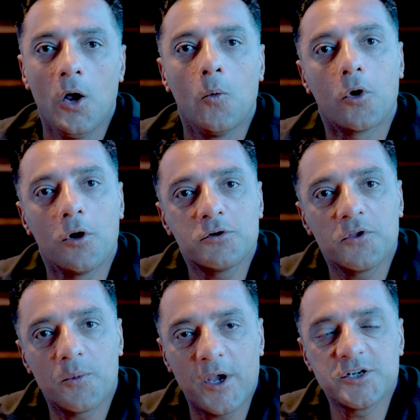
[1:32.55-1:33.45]
We're going to
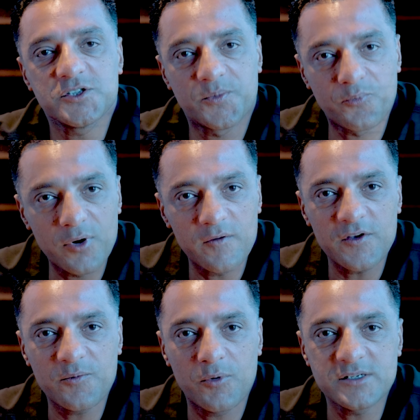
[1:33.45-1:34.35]
the patient's
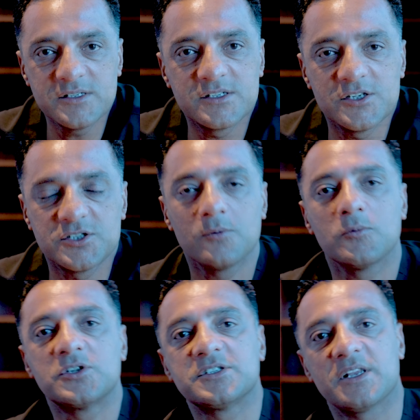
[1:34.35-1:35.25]
previous breast incision,
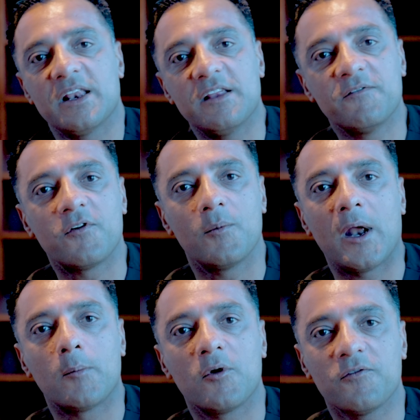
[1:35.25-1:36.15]
which is an
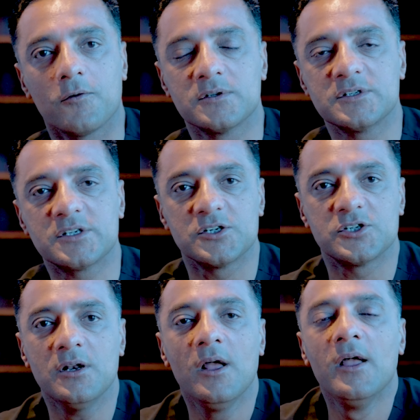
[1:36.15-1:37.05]
inframammary fold incision.